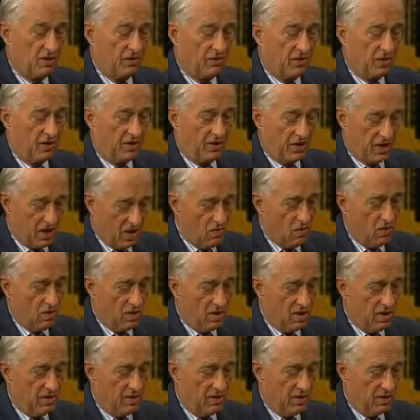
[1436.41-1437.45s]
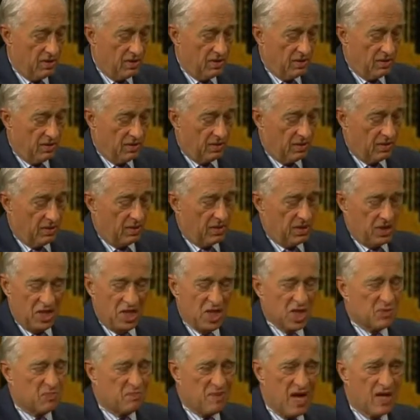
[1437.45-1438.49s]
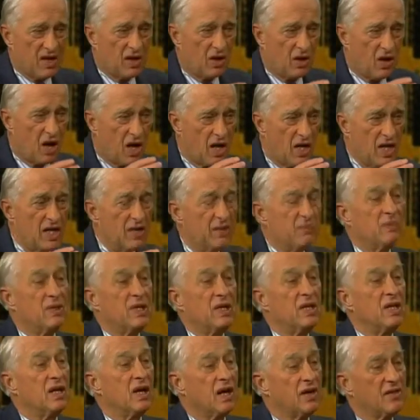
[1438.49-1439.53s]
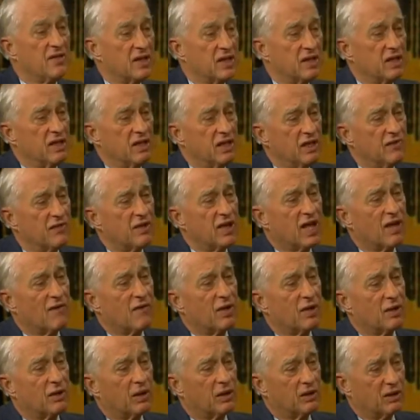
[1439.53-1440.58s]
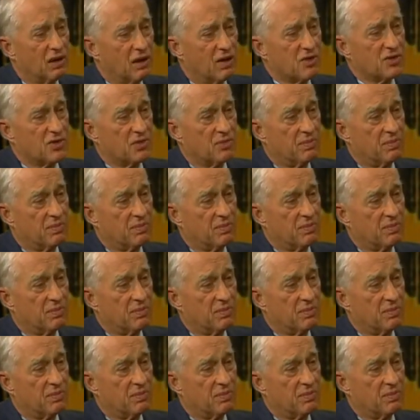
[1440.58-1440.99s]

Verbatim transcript: That he would, he'd spend a lot. He, he, I think he'd even have a, a larger